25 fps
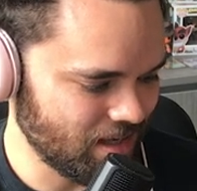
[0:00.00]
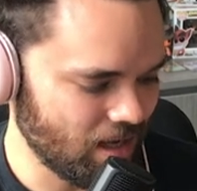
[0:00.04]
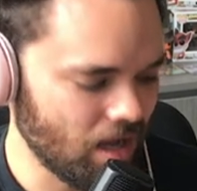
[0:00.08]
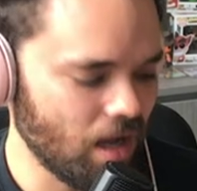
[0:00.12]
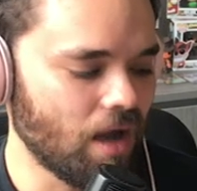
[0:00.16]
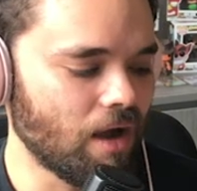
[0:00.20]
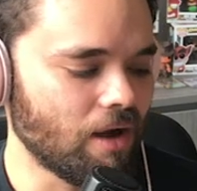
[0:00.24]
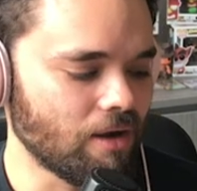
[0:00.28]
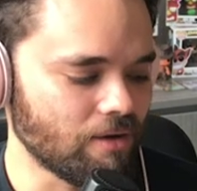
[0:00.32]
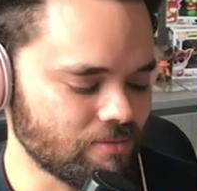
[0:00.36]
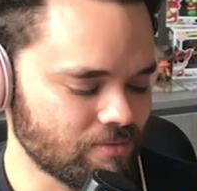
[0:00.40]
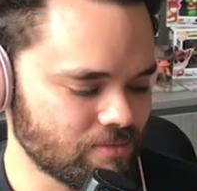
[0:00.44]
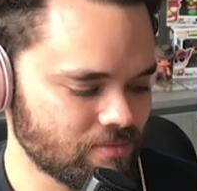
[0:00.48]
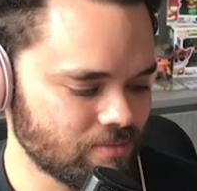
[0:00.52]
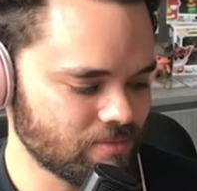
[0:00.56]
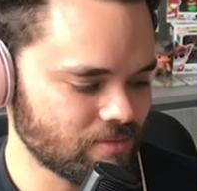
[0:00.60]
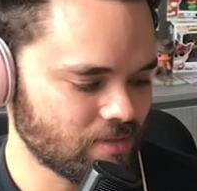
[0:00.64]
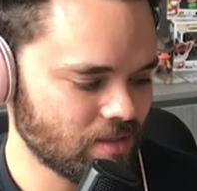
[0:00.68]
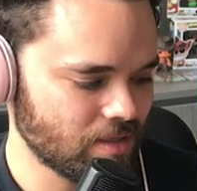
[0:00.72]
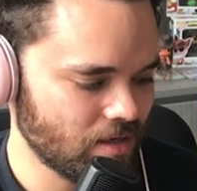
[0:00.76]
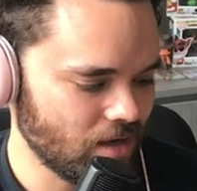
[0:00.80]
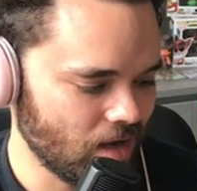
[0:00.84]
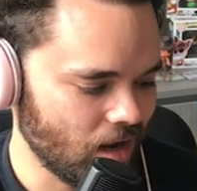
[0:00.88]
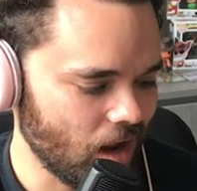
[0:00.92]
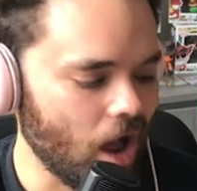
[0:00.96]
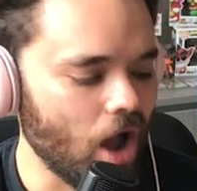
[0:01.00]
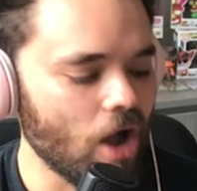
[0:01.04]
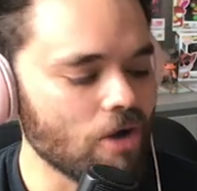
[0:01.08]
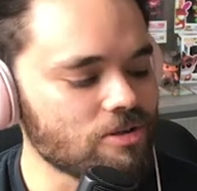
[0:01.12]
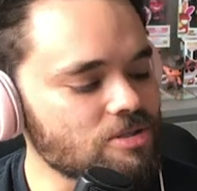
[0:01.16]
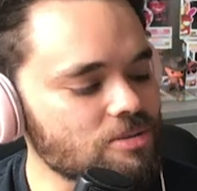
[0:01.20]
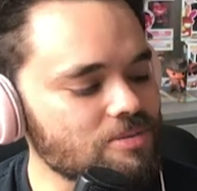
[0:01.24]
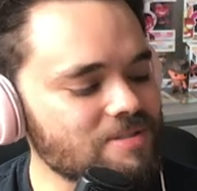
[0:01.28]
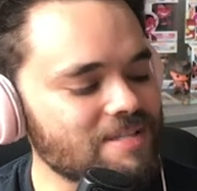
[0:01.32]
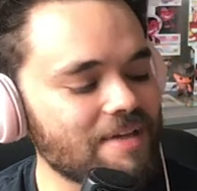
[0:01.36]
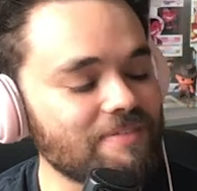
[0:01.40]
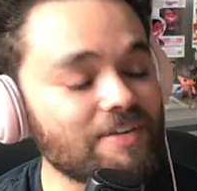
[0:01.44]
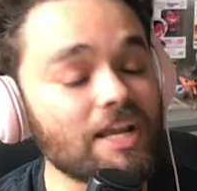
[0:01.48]
Oh. Oh,
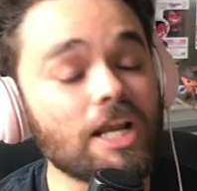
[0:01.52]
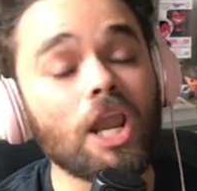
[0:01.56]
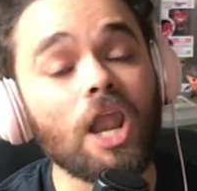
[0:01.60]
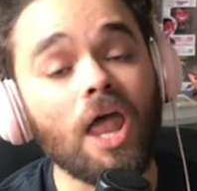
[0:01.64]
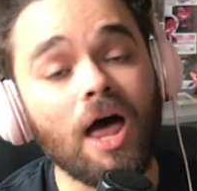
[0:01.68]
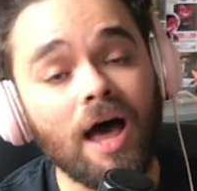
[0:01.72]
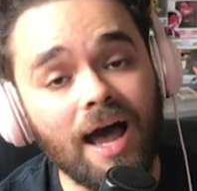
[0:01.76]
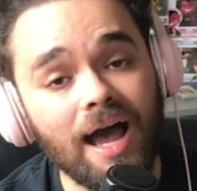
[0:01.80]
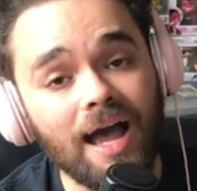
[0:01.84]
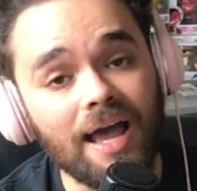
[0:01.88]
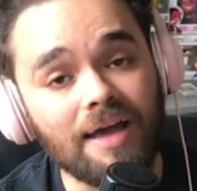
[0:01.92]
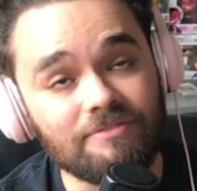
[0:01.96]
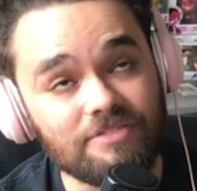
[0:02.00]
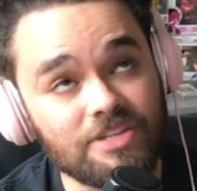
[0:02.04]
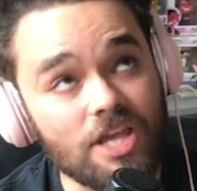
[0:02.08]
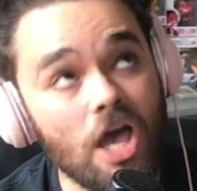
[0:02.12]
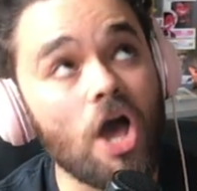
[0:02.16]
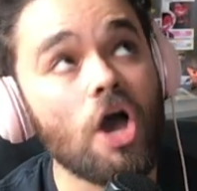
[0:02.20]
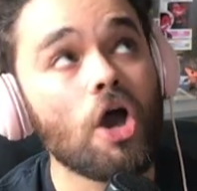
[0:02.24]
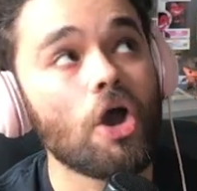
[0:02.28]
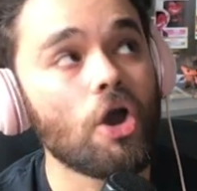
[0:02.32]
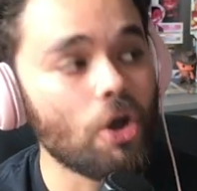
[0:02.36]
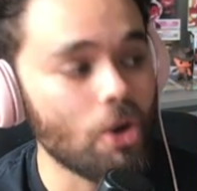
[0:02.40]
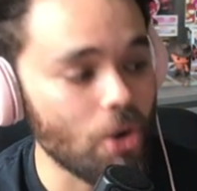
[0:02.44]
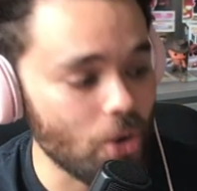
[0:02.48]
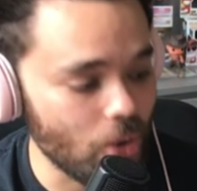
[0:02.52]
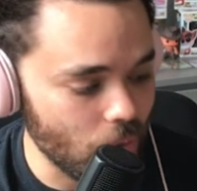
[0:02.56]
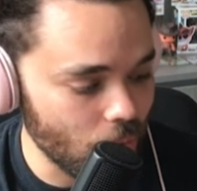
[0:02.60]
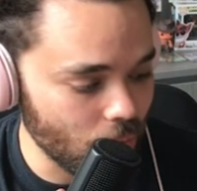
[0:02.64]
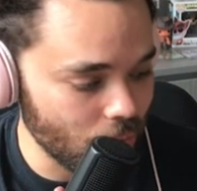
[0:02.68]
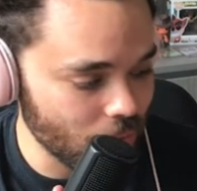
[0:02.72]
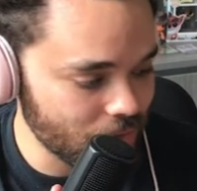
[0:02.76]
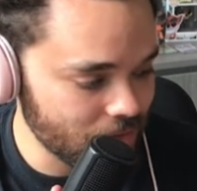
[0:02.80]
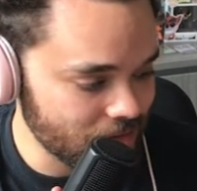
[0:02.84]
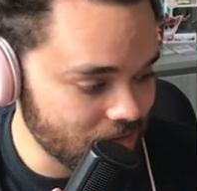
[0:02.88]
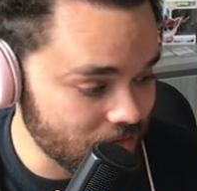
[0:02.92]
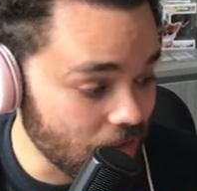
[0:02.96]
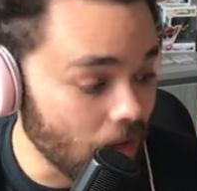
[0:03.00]
it's saving lives.
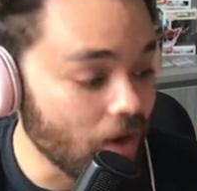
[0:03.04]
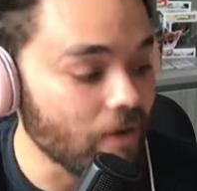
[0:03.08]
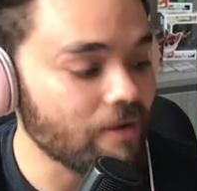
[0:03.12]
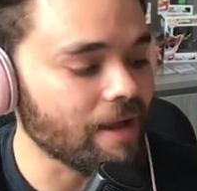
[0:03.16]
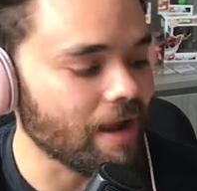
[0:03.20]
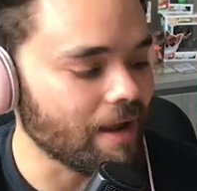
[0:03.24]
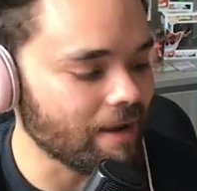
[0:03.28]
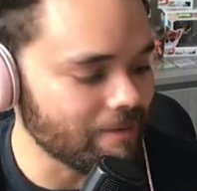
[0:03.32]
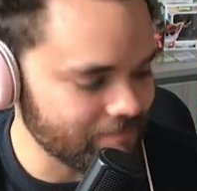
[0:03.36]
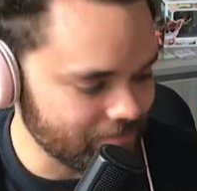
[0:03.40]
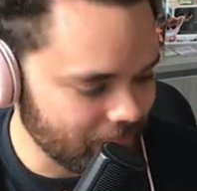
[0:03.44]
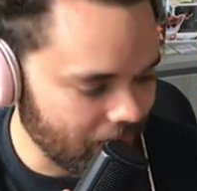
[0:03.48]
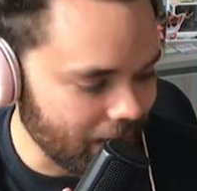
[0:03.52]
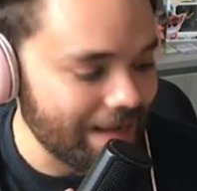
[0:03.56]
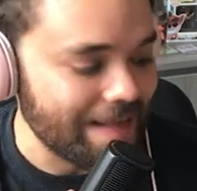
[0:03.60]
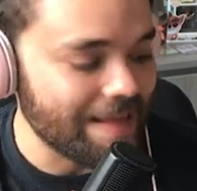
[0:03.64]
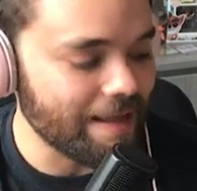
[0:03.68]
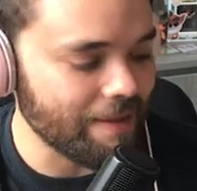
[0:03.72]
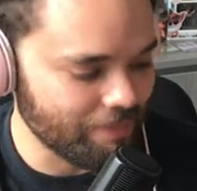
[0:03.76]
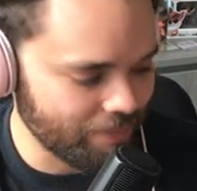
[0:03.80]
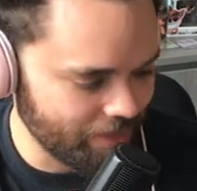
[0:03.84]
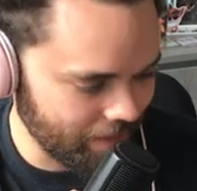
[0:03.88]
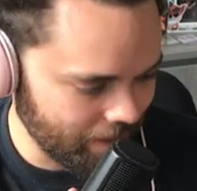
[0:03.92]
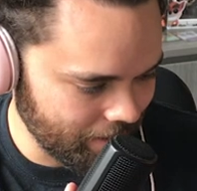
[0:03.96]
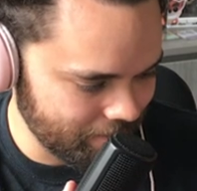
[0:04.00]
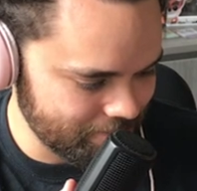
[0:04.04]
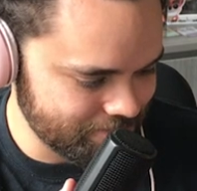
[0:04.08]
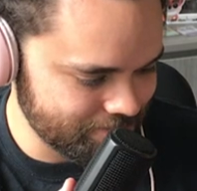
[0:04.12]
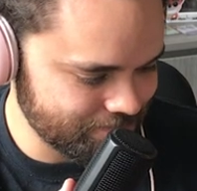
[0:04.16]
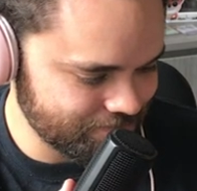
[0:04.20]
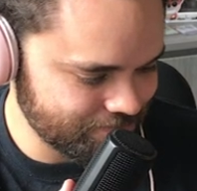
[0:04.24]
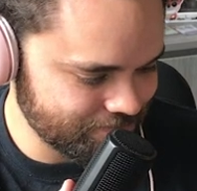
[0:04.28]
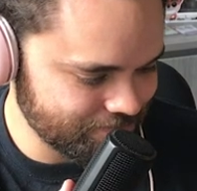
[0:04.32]
Oh. Okay, I get that.